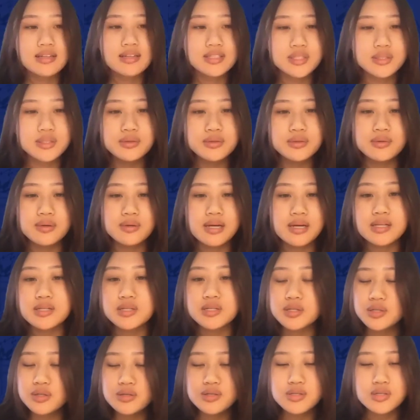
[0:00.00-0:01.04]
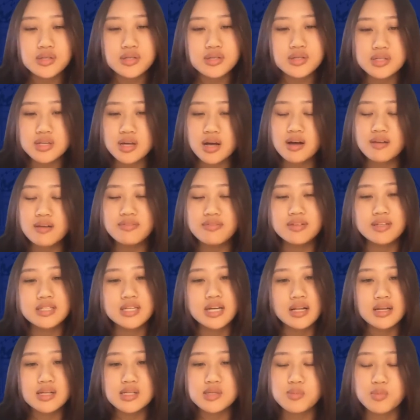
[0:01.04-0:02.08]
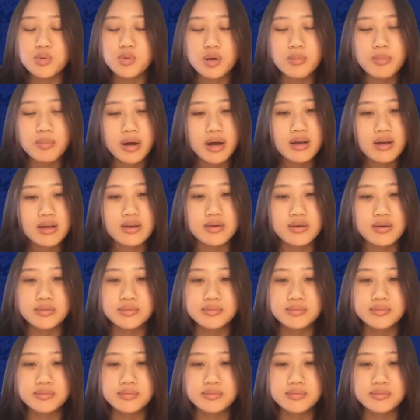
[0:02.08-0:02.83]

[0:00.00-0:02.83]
you introduce yourself and tell us more about you?